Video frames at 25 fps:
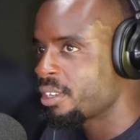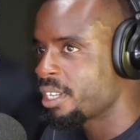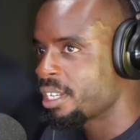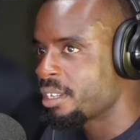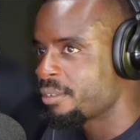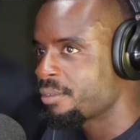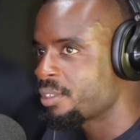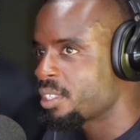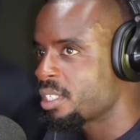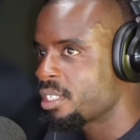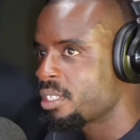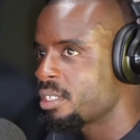your
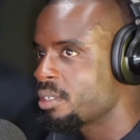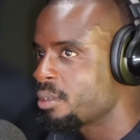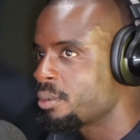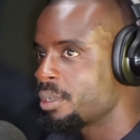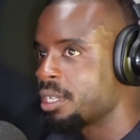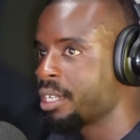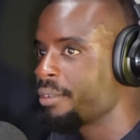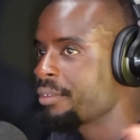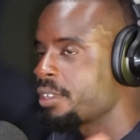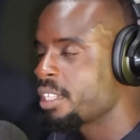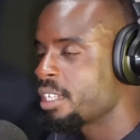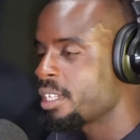NFT or
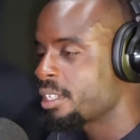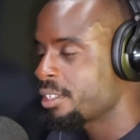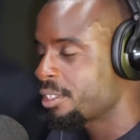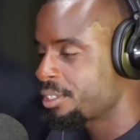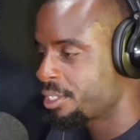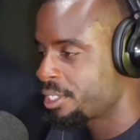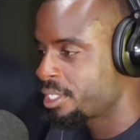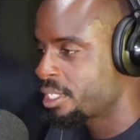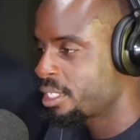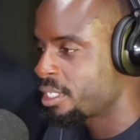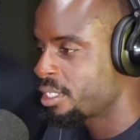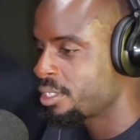whatever the hell
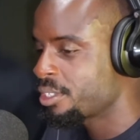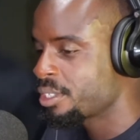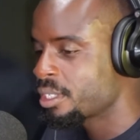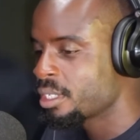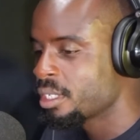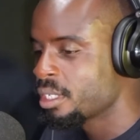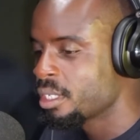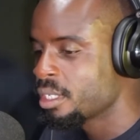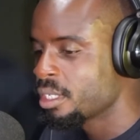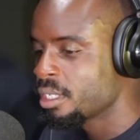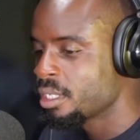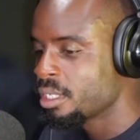it says.
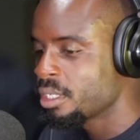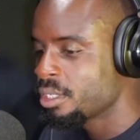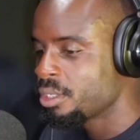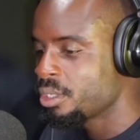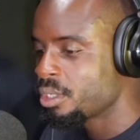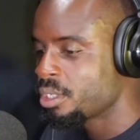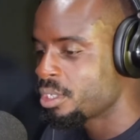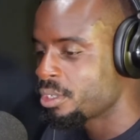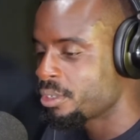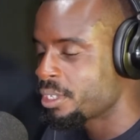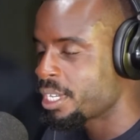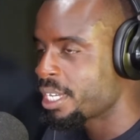
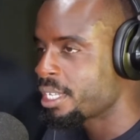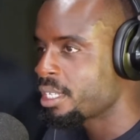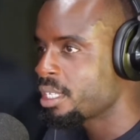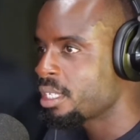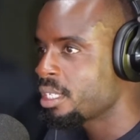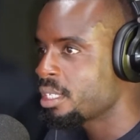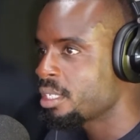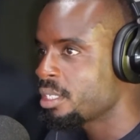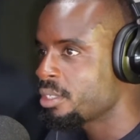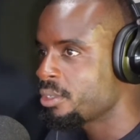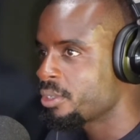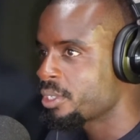You create
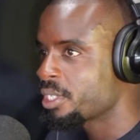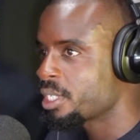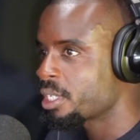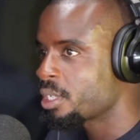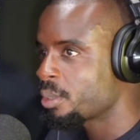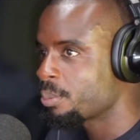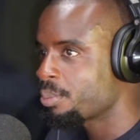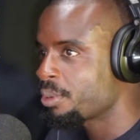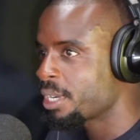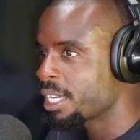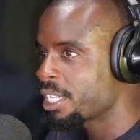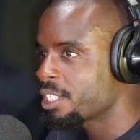it. You
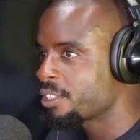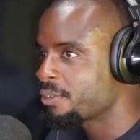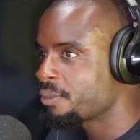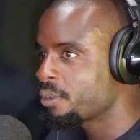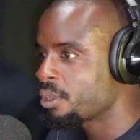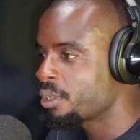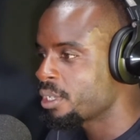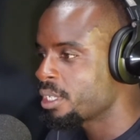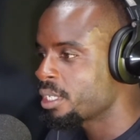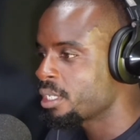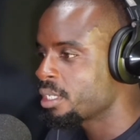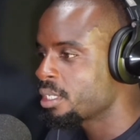set a price
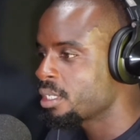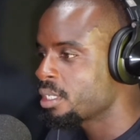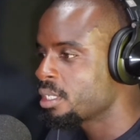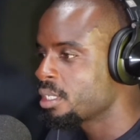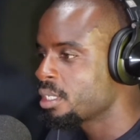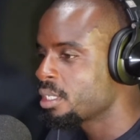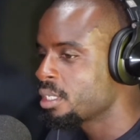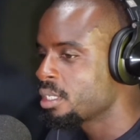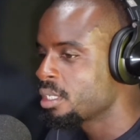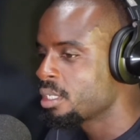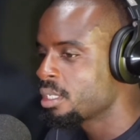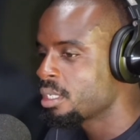for it.
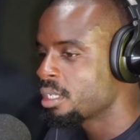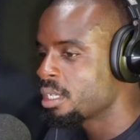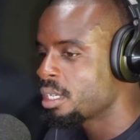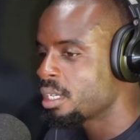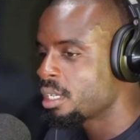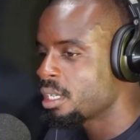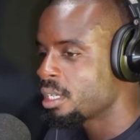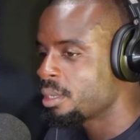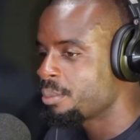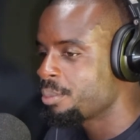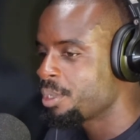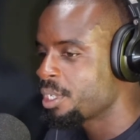
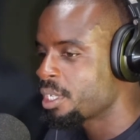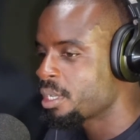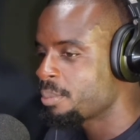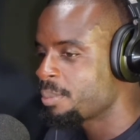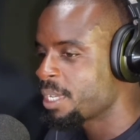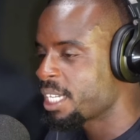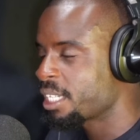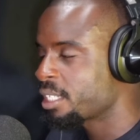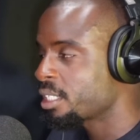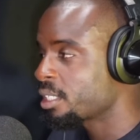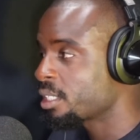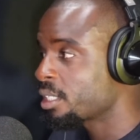Um, you can
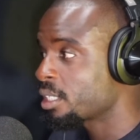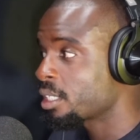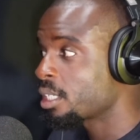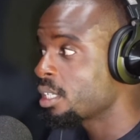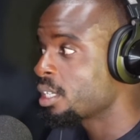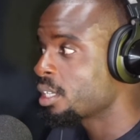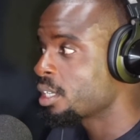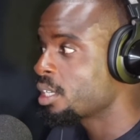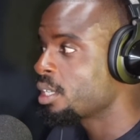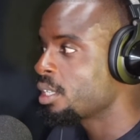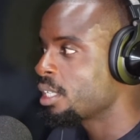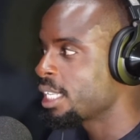make a,
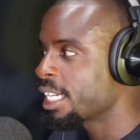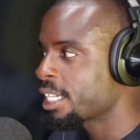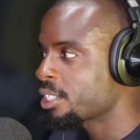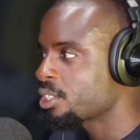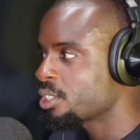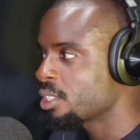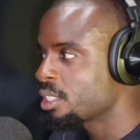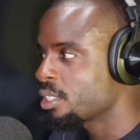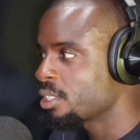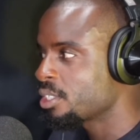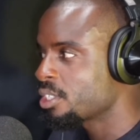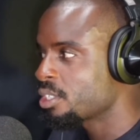a
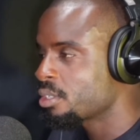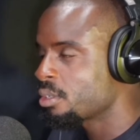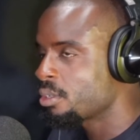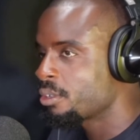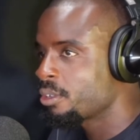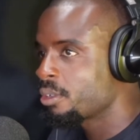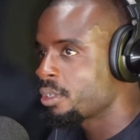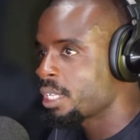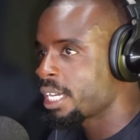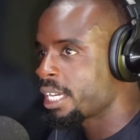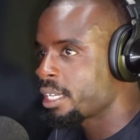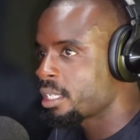collection.
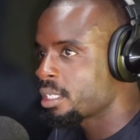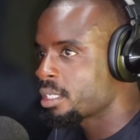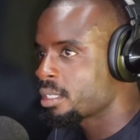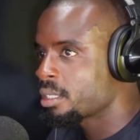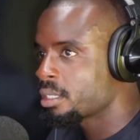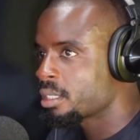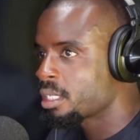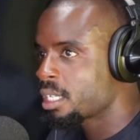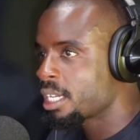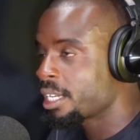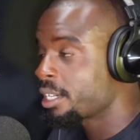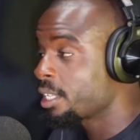So like
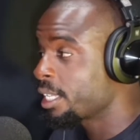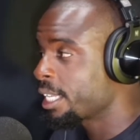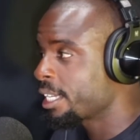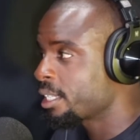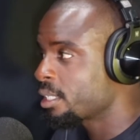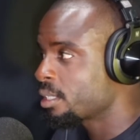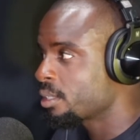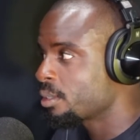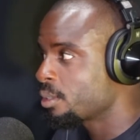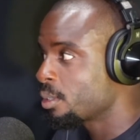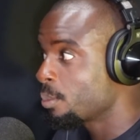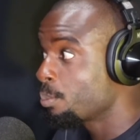kind of
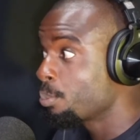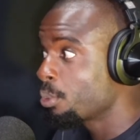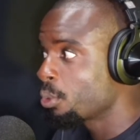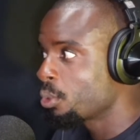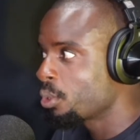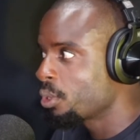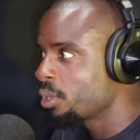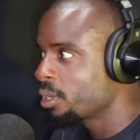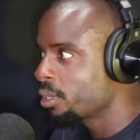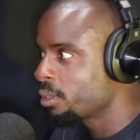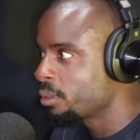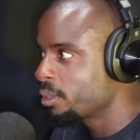like the
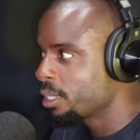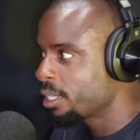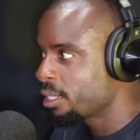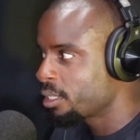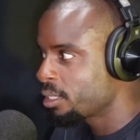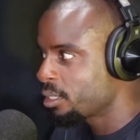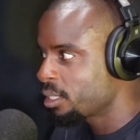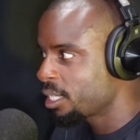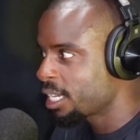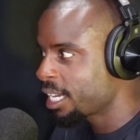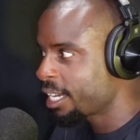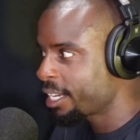Bored
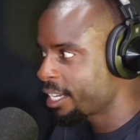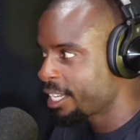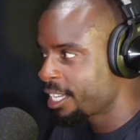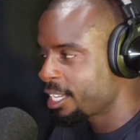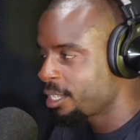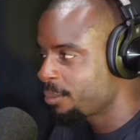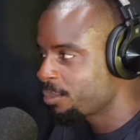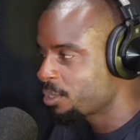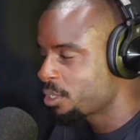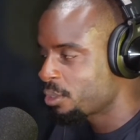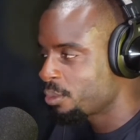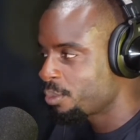yacht
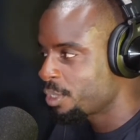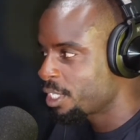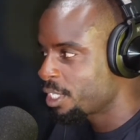apes or